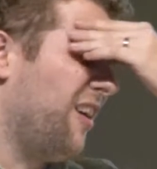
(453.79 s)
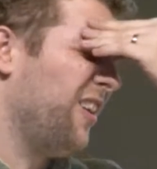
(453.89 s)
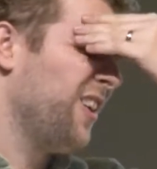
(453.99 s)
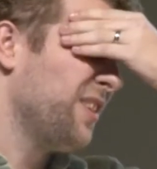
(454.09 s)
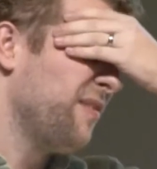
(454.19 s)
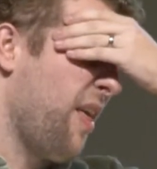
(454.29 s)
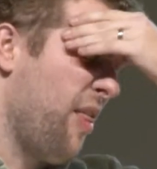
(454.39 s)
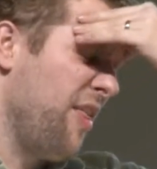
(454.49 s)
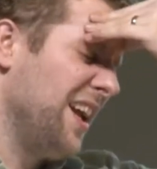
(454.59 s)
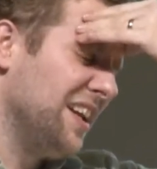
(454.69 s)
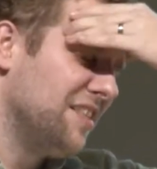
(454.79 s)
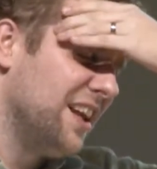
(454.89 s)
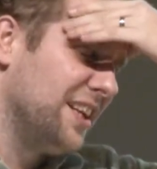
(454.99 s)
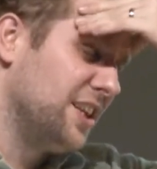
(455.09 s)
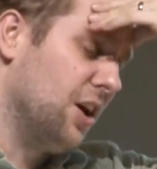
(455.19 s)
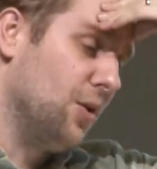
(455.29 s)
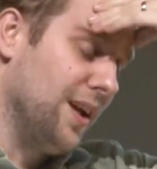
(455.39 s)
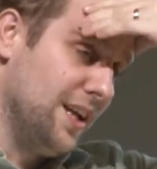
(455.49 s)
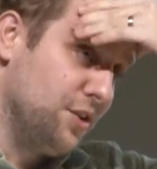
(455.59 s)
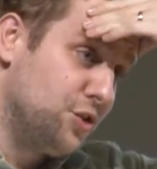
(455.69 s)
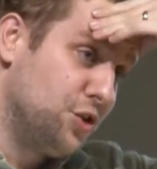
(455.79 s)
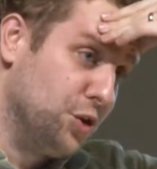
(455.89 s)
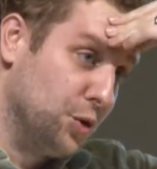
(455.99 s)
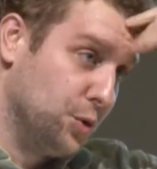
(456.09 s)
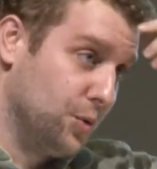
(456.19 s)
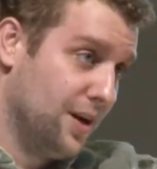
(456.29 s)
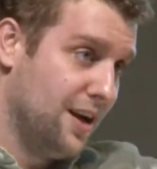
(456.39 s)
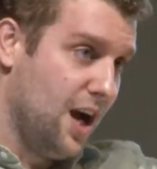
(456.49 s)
all of the things that go into